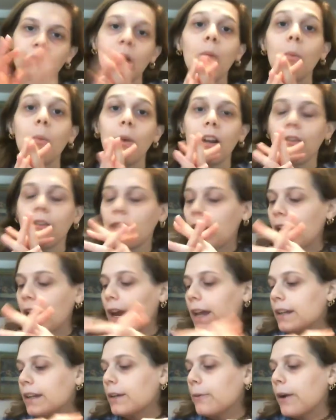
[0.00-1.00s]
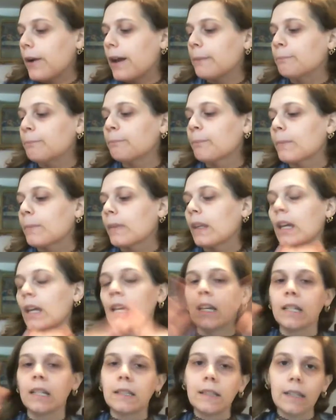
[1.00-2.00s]
Whatever. Anyway,
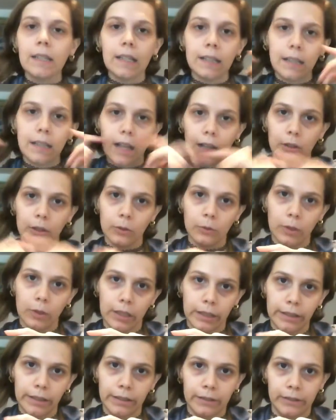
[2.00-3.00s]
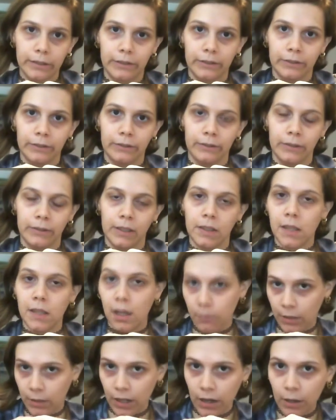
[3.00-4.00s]
since Halloween is
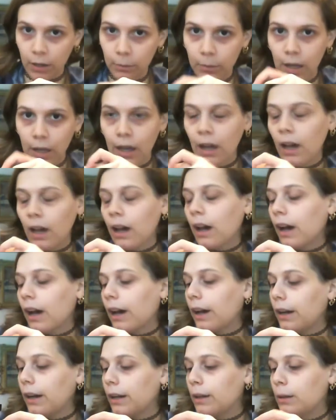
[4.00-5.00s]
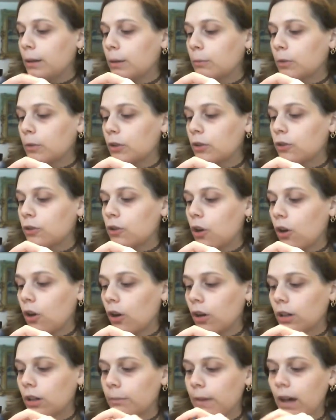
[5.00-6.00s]
coming up, I am going to
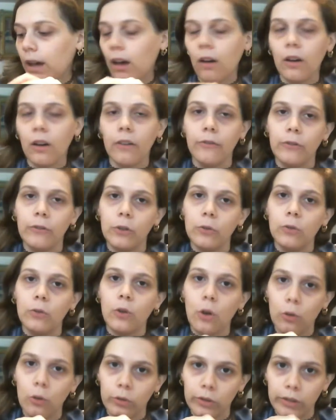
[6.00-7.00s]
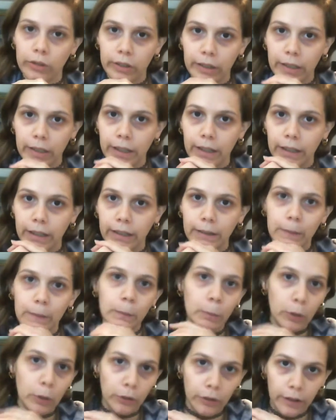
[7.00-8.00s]
talk about a few ghostly
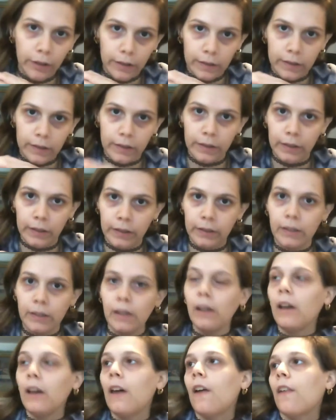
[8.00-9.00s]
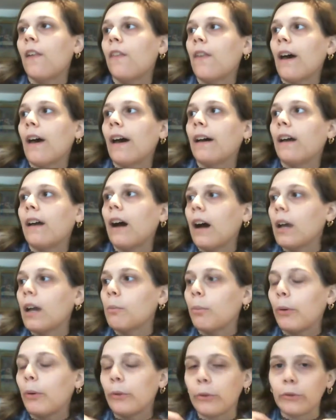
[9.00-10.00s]
experiences that I
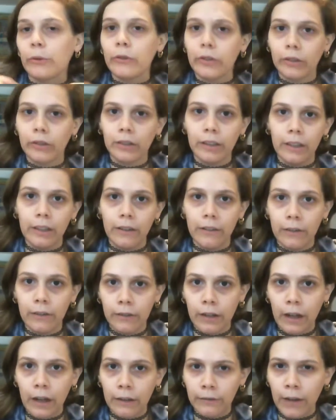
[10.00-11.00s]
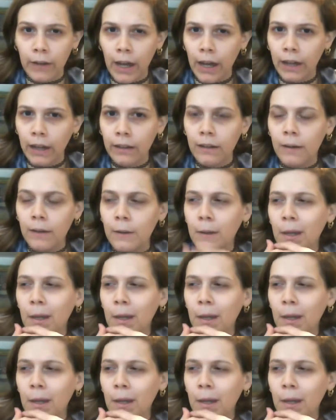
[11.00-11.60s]
personally have had.